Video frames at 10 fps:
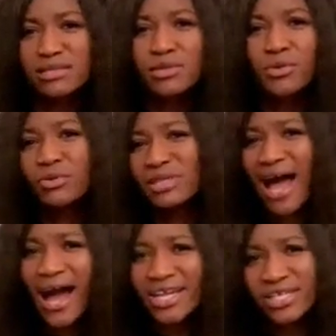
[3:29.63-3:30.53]
So
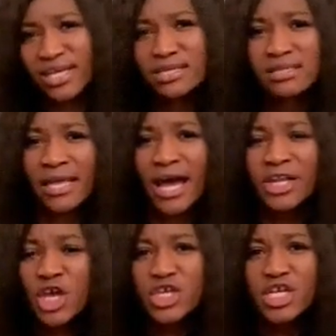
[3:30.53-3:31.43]
the idea is
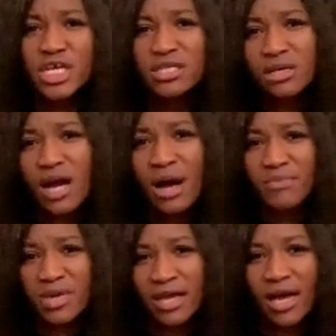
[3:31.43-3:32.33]
that you need to
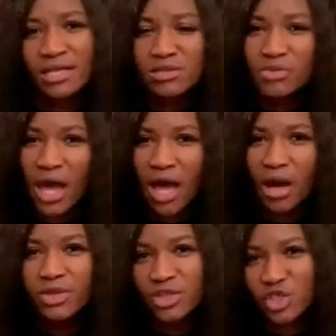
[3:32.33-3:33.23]
come here to
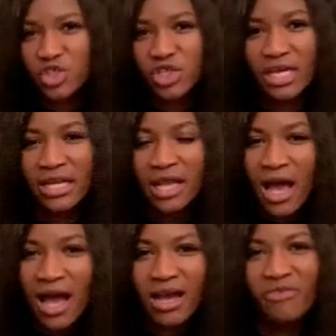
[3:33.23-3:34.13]
help the Australian
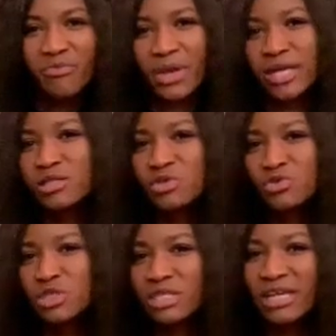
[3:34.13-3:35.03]
government
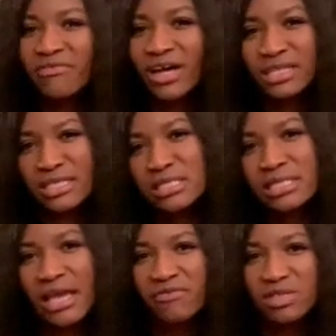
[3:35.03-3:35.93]
to deliver these
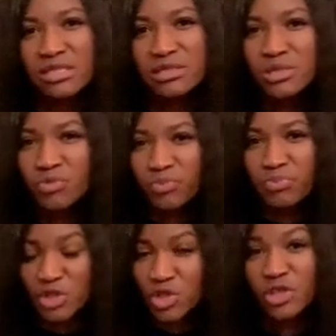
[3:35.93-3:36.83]
services
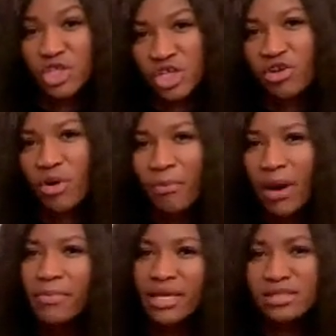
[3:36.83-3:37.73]
to the general
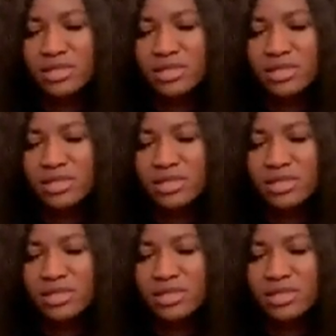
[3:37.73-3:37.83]
public.